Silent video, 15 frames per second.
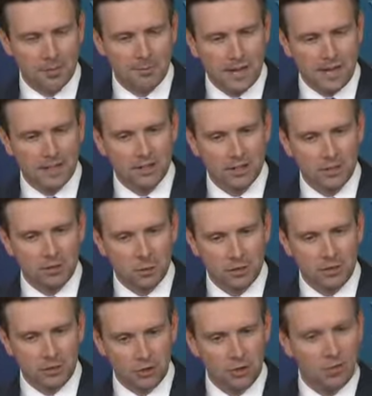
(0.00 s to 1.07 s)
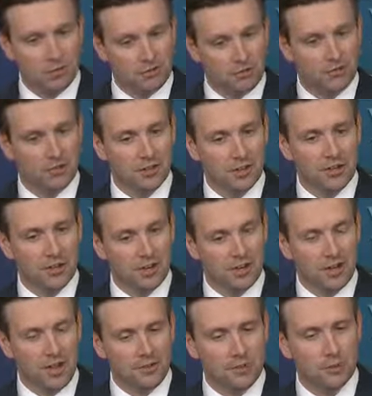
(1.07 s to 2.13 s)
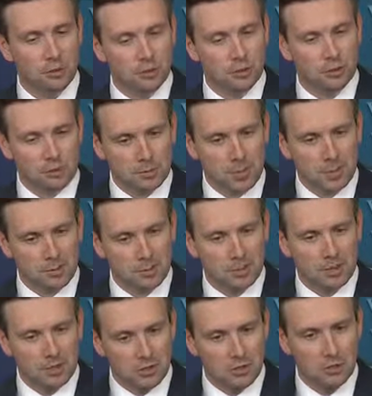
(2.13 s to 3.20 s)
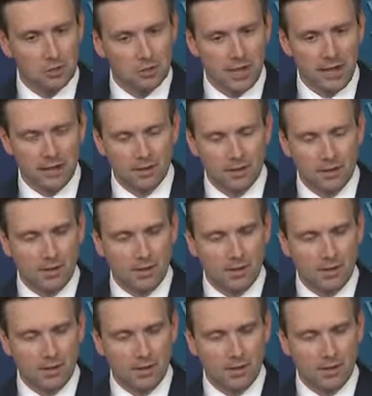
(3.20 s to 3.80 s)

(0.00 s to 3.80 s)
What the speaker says: making their voice heard and fulfilling their constitutional responsibility to do that,